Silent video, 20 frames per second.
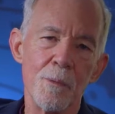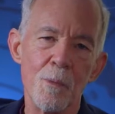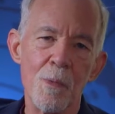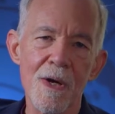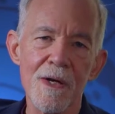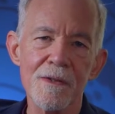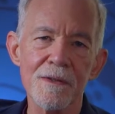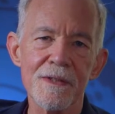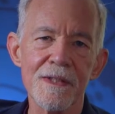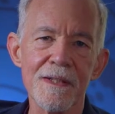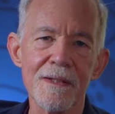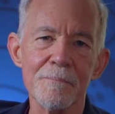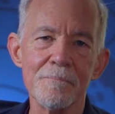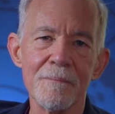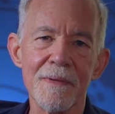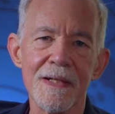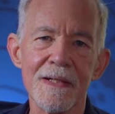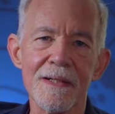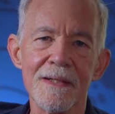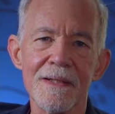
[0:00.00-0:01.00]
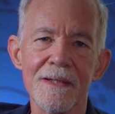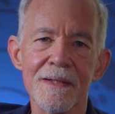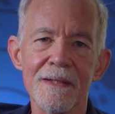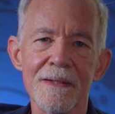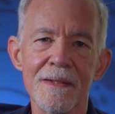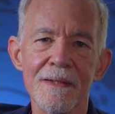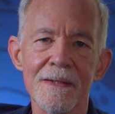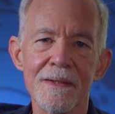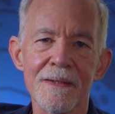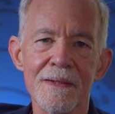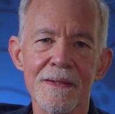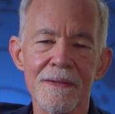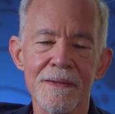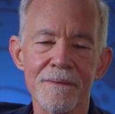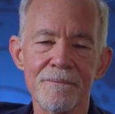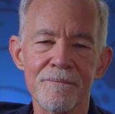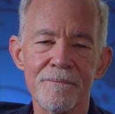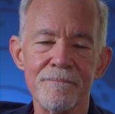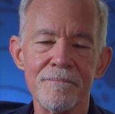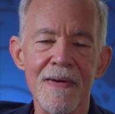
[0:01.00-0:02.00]
Welcome.
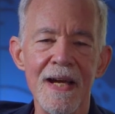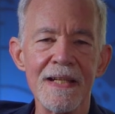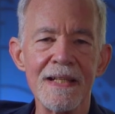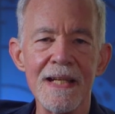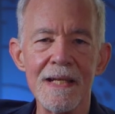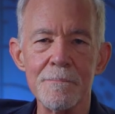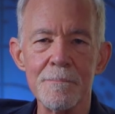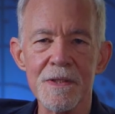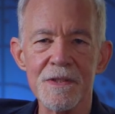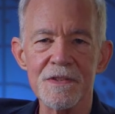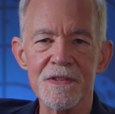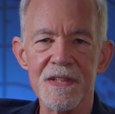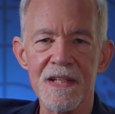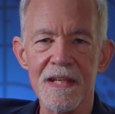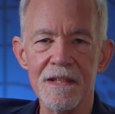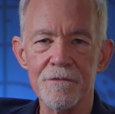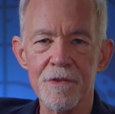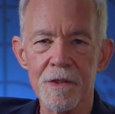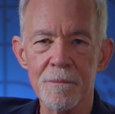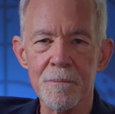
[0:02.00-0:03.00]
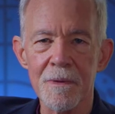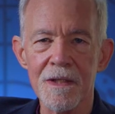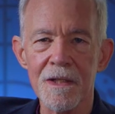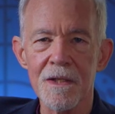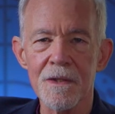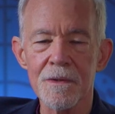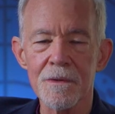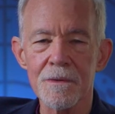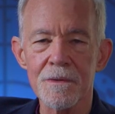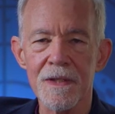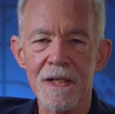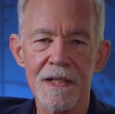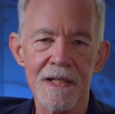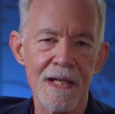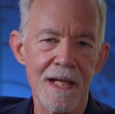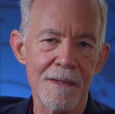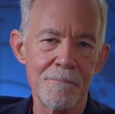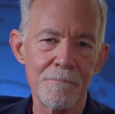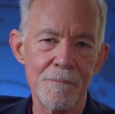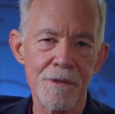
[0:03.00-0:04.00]
Uh, my name is David Malone,
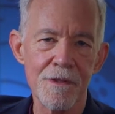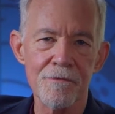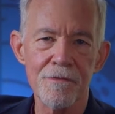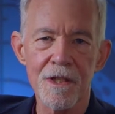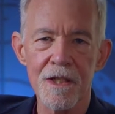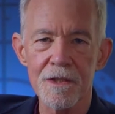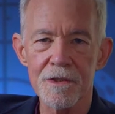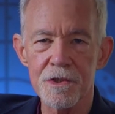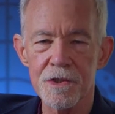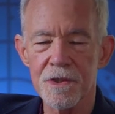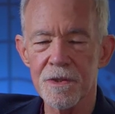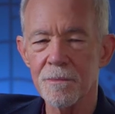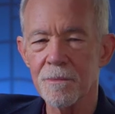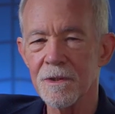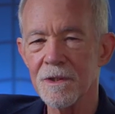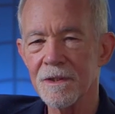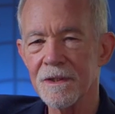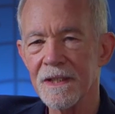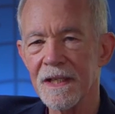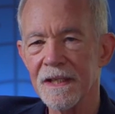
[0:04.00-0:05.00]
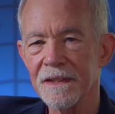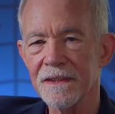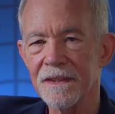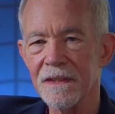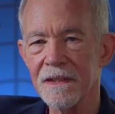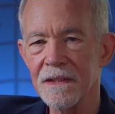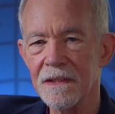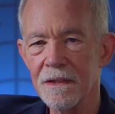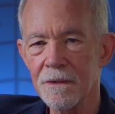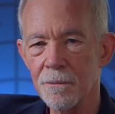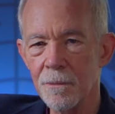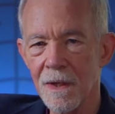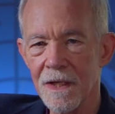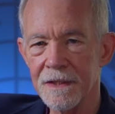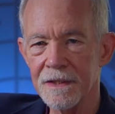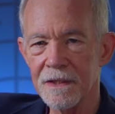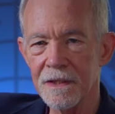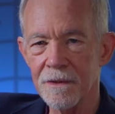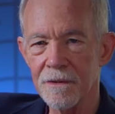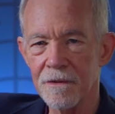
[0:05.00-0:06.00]
and I'm privileged to work at the U
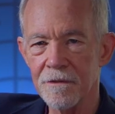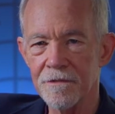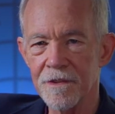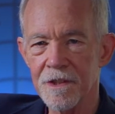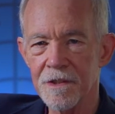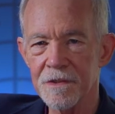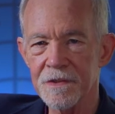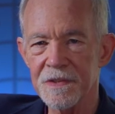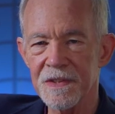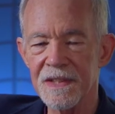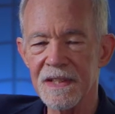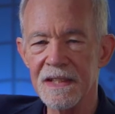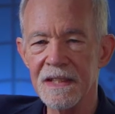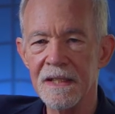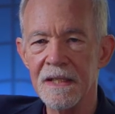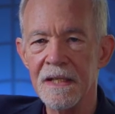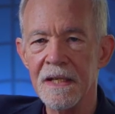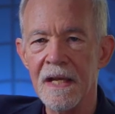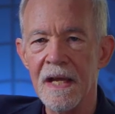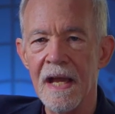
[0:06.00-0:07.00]
N University.